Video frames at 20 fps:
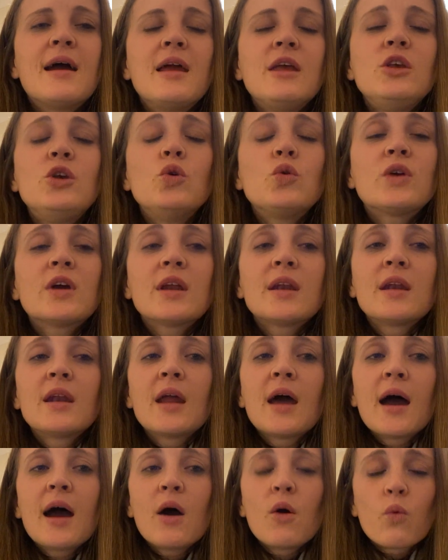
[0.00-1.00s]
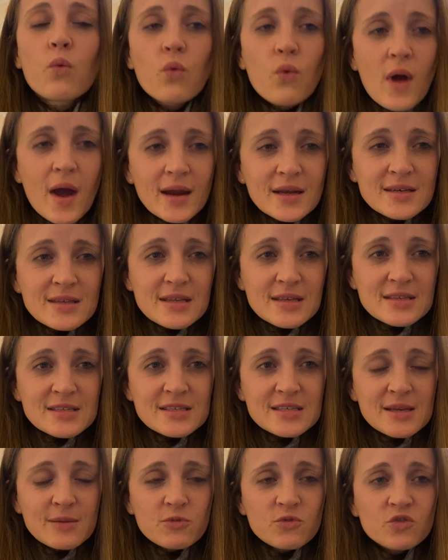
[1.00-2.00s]
You can write these
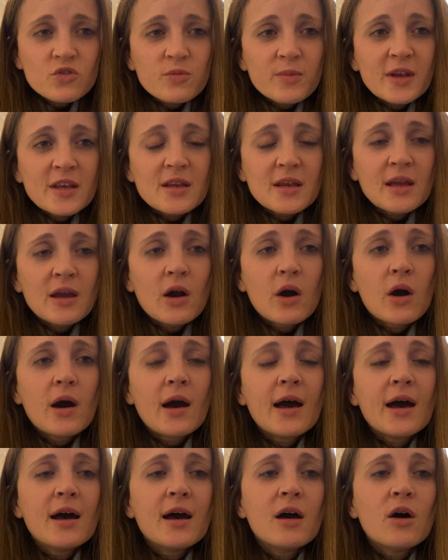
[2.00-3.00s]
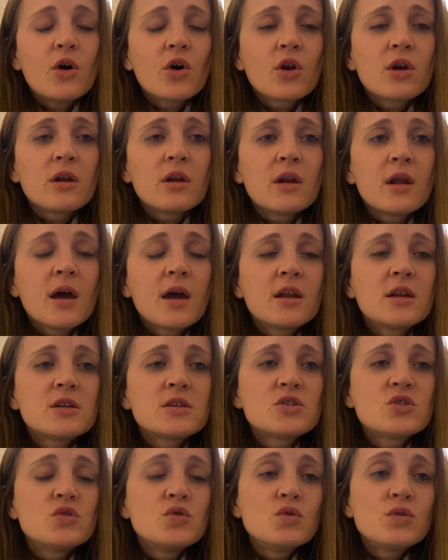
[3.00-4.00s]
steps for me uh, on
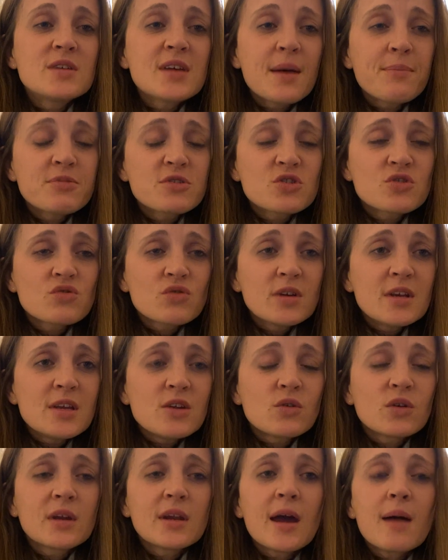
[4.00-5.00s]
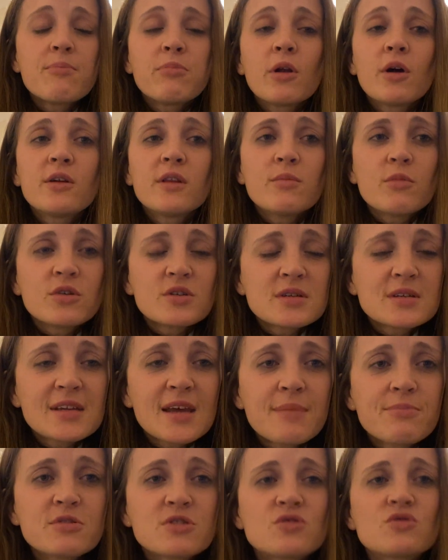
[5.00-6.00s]
to Tapestry. You can upload them onto
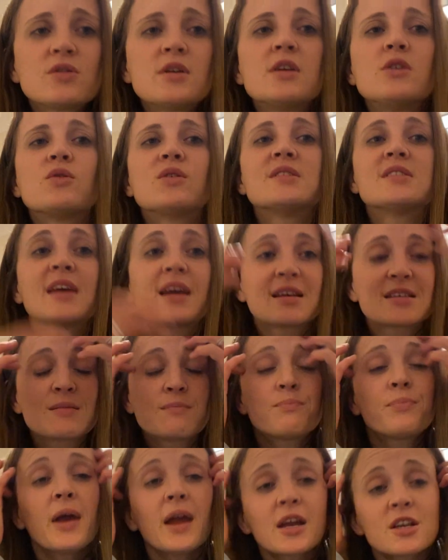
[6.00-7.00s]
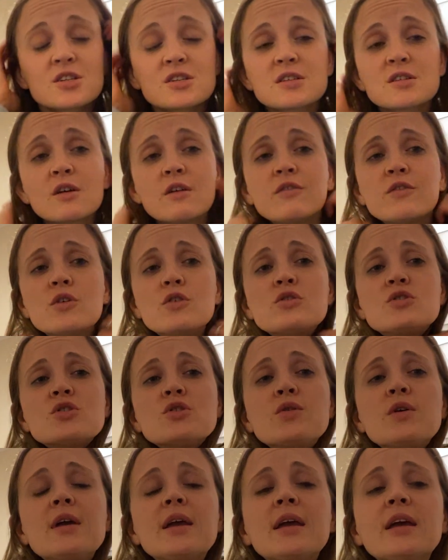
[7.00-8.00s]
Tapestry. You can take some pictures of you
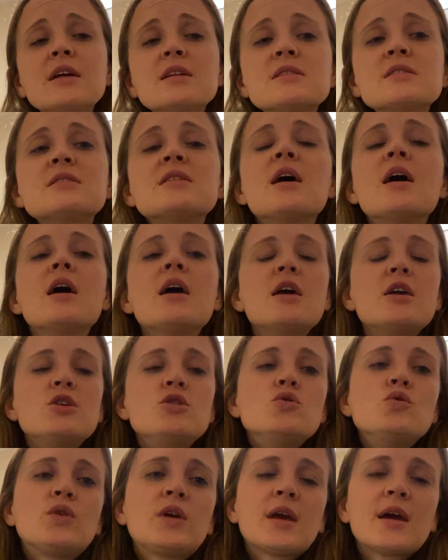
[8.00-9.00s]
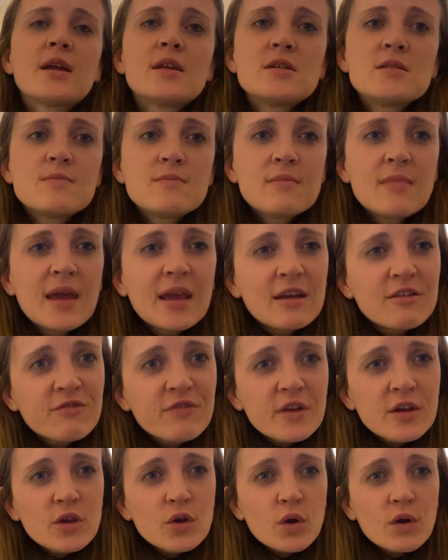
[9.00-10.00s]
doing it. You can make a
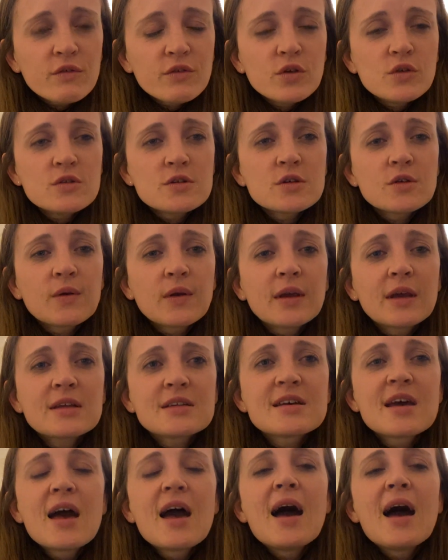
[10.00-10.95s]
video of you doing it.